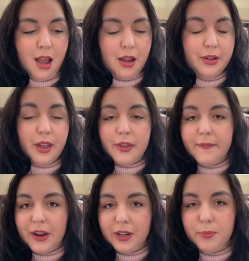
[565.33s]
Another
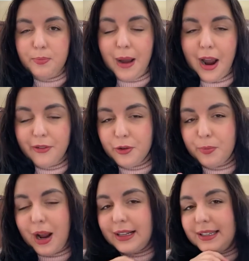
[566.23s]
very powerful
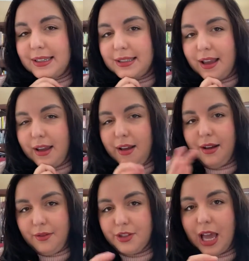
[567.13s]
practice
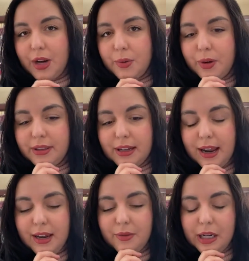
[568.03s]
of shadow work that
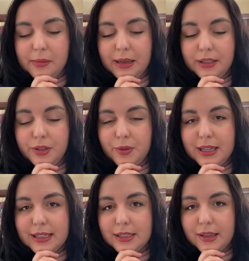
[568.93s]
I recommend too
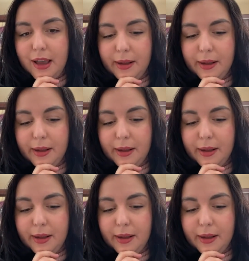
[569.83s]
is